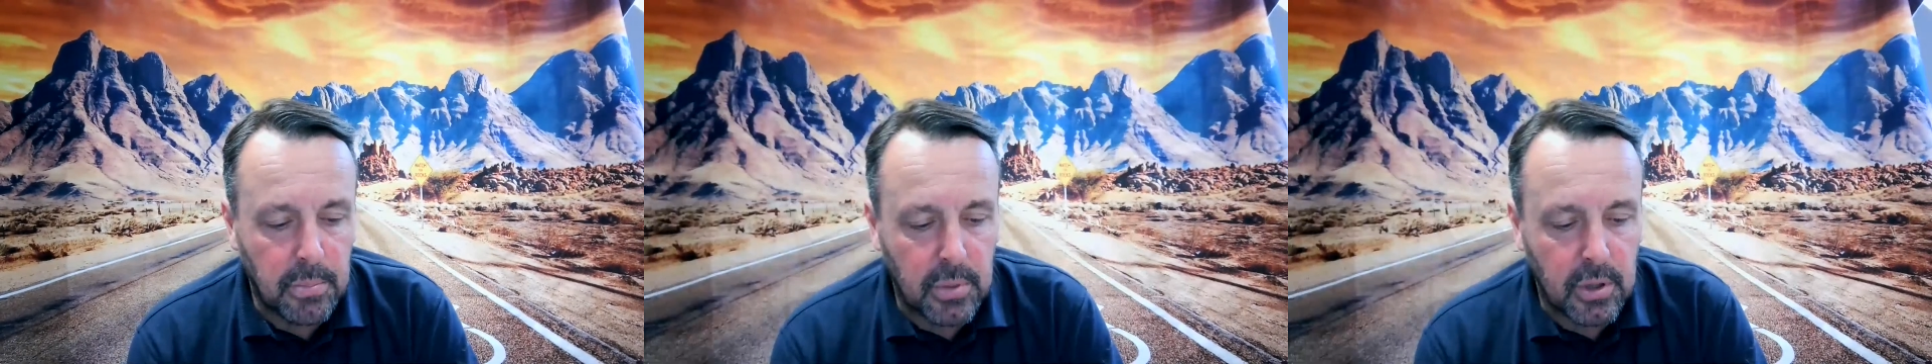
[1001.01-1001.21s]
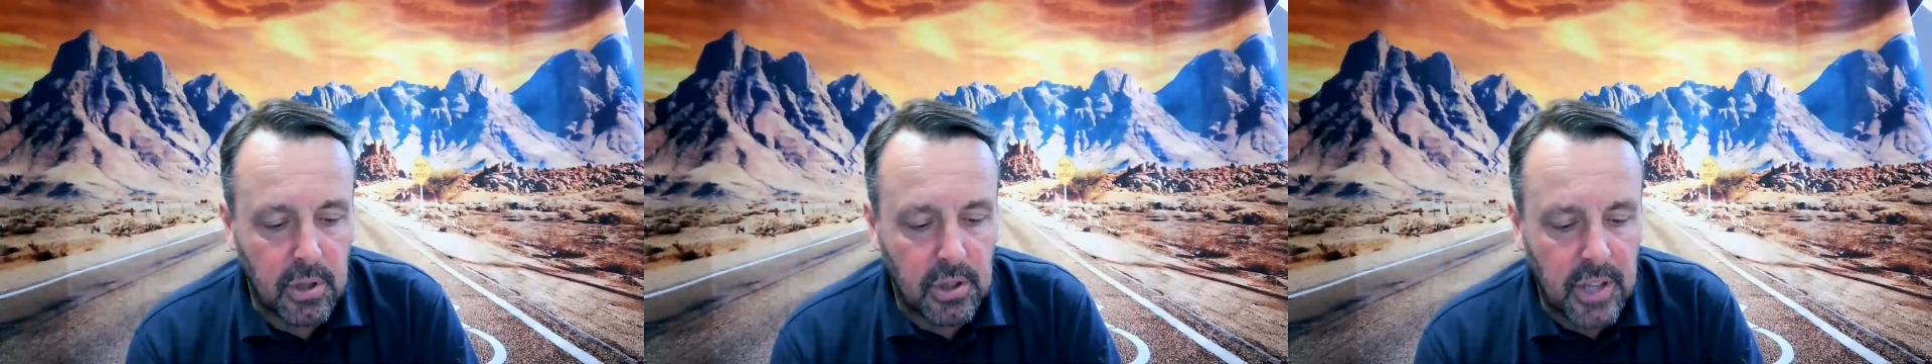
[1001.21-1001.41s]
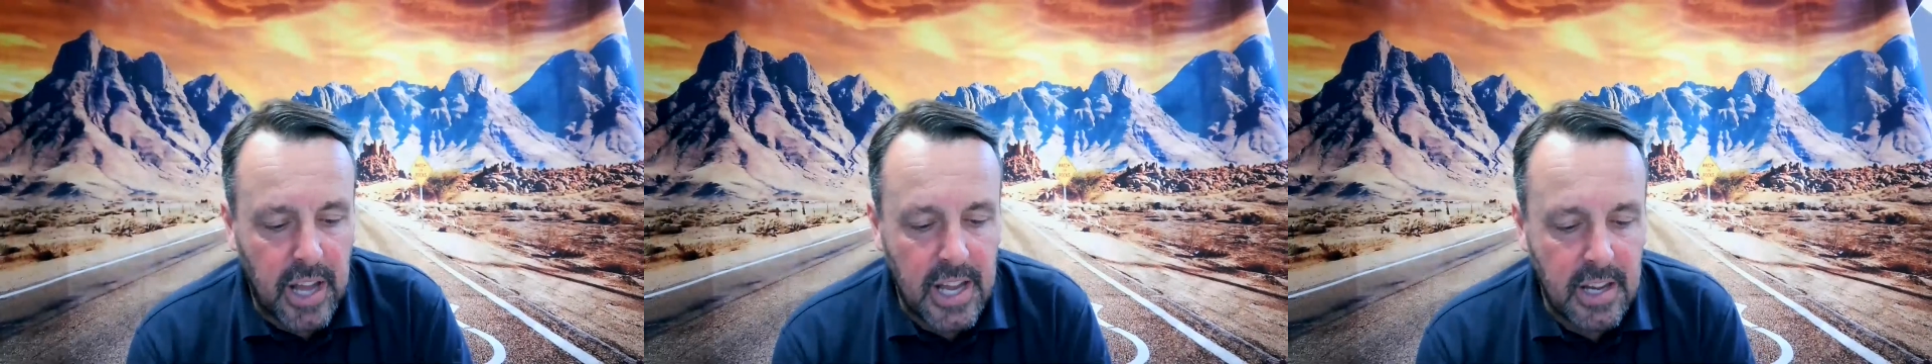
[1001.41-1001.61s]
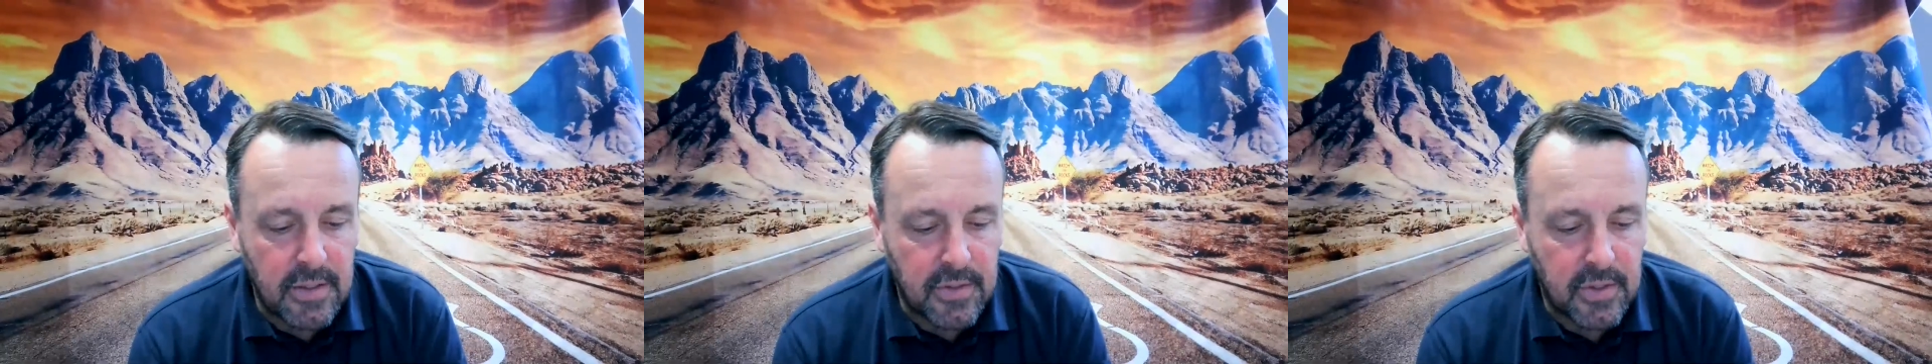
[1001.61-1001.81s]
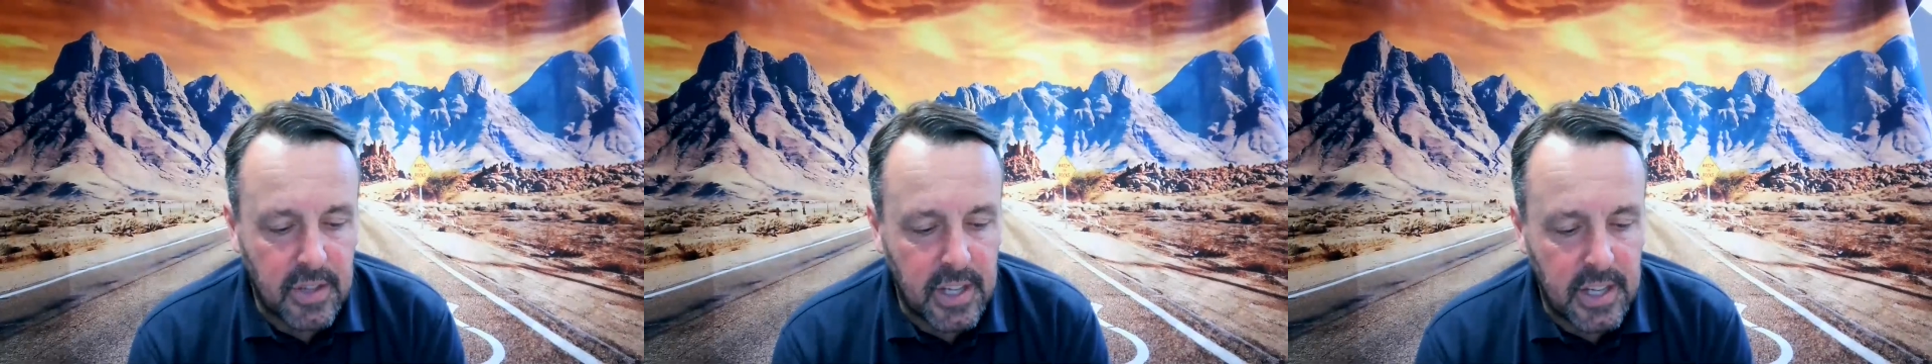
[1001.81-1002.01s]
but Dave
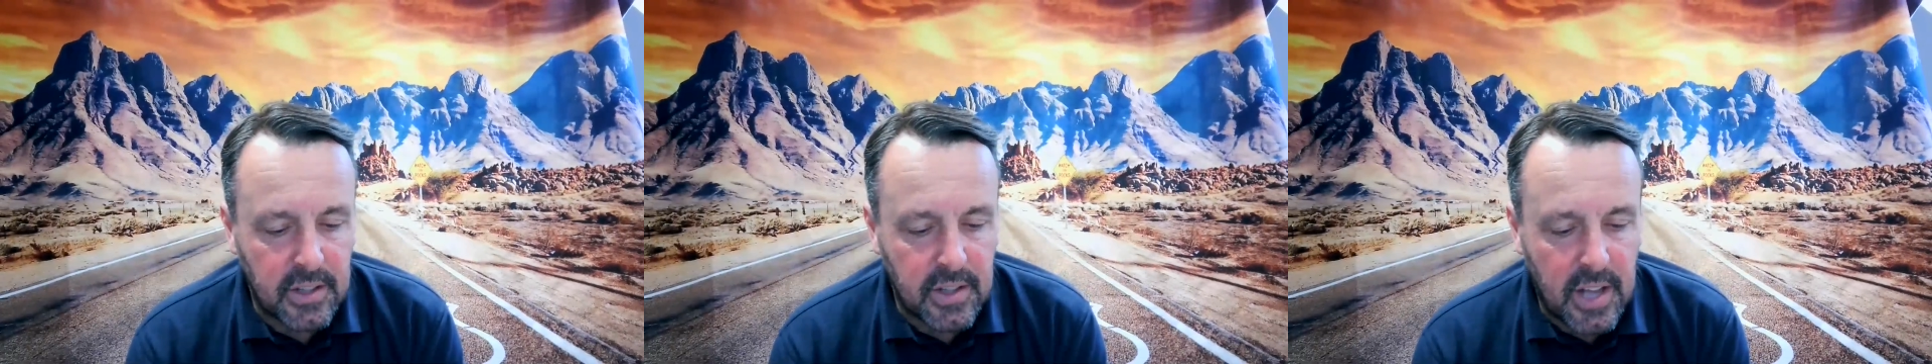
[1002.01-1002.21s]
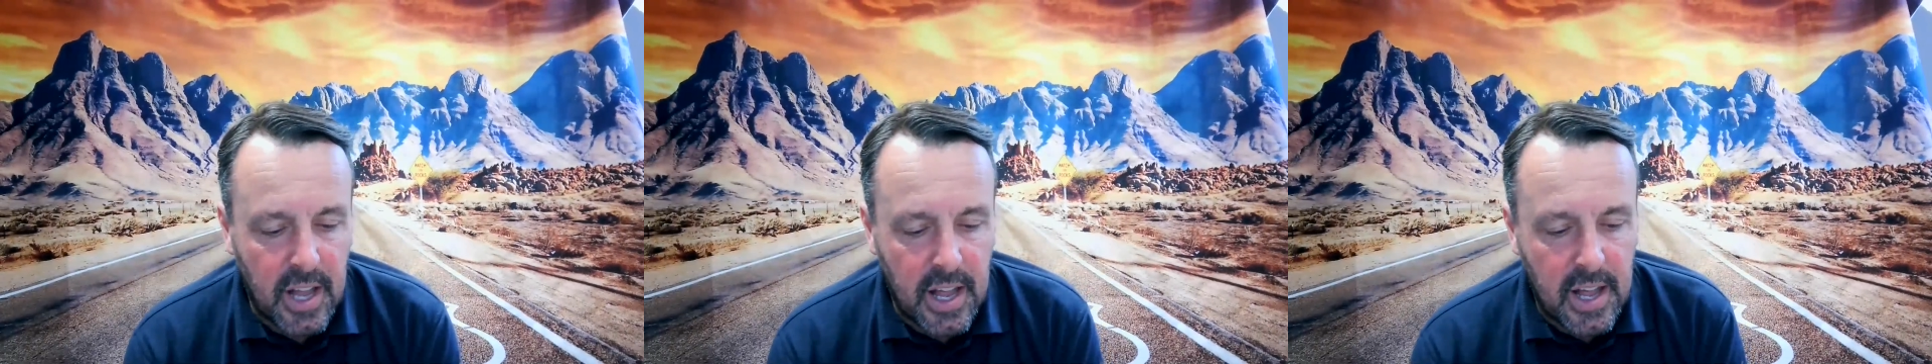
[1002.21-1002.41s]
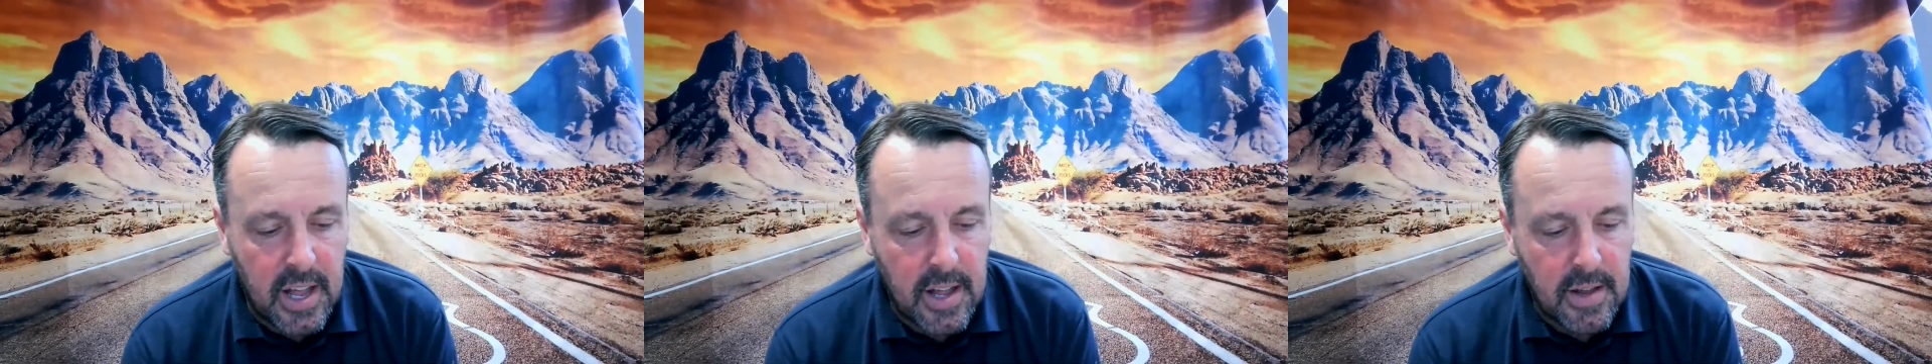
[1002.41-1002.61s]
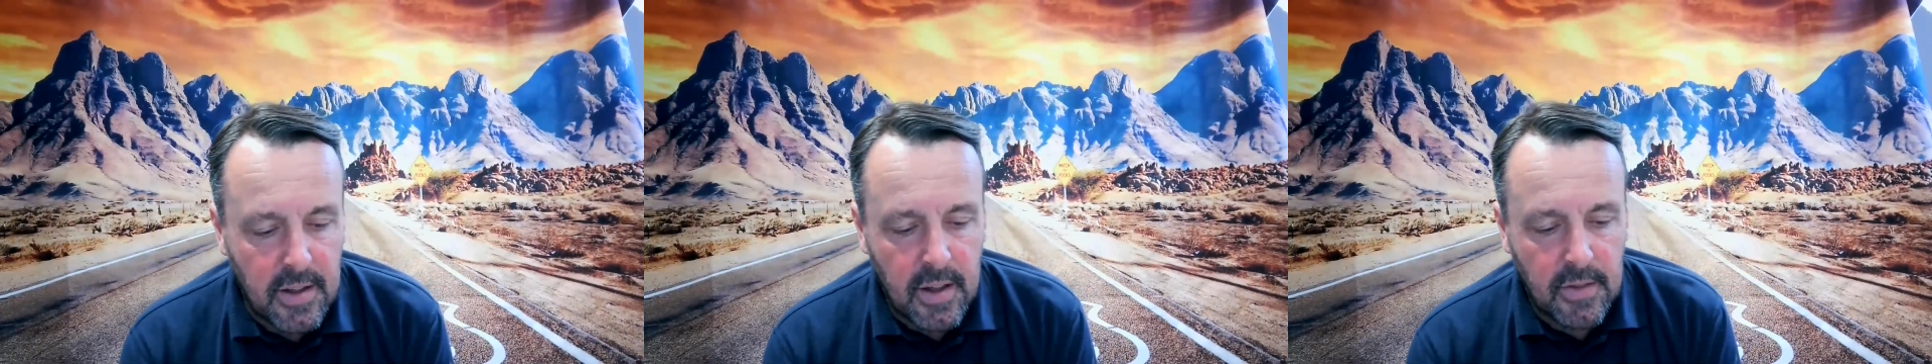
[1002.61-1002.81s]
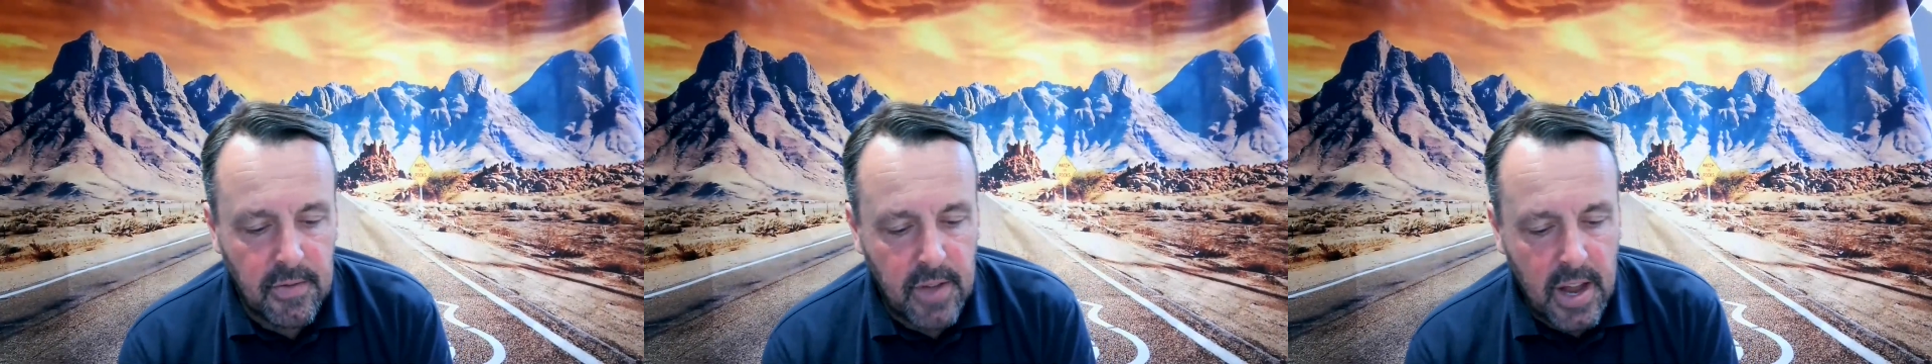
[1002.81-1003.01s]
is a
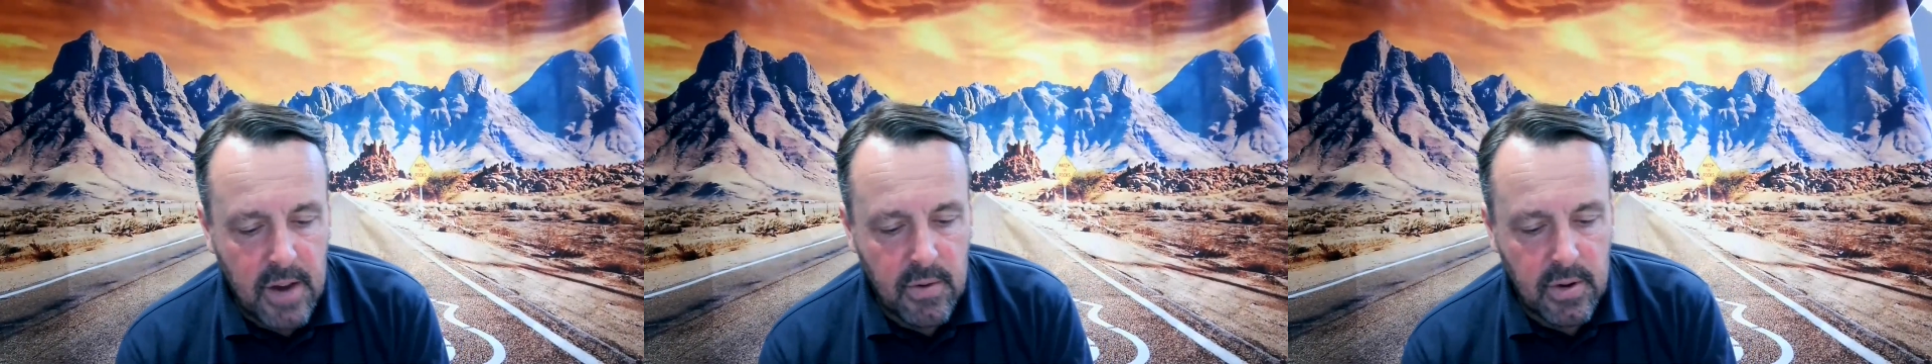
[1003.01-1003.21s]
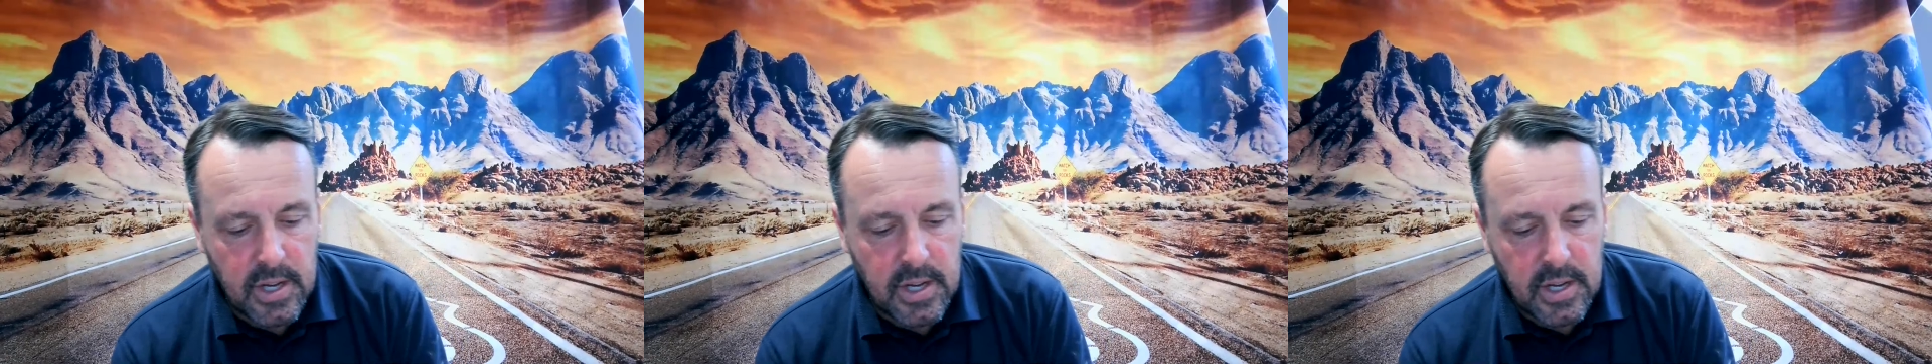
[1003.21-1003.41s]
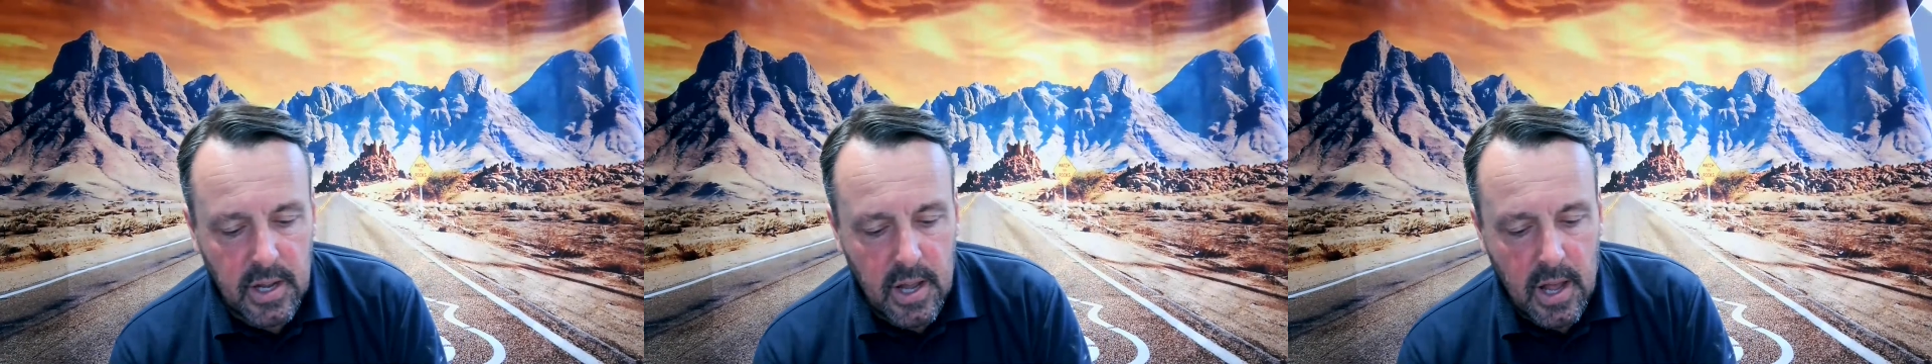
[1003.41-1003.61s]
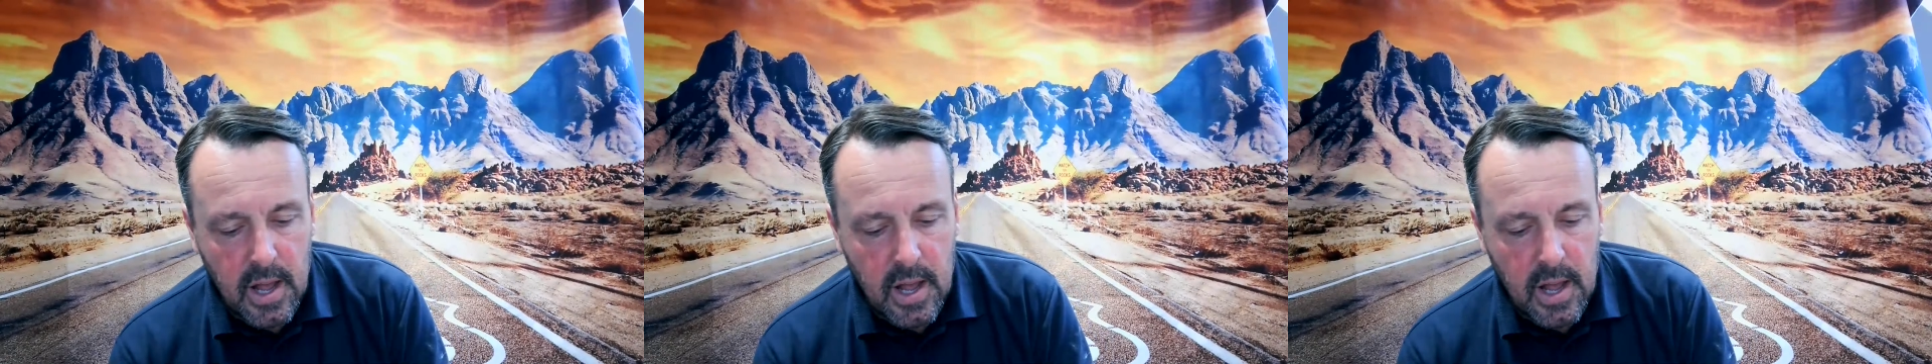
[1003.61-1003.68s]
very